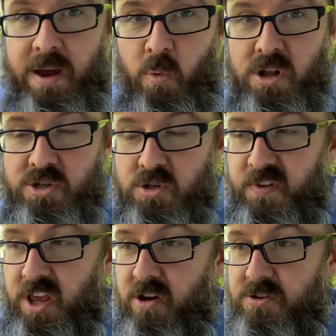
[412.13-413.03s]
and watch those
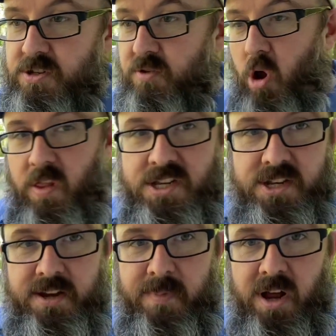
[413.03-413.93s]
videos. They're all
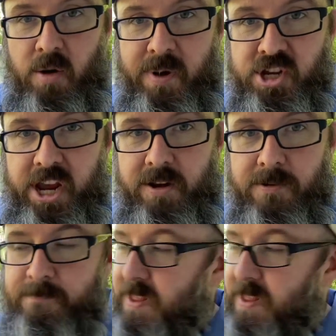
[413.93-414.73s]
listed on my channel.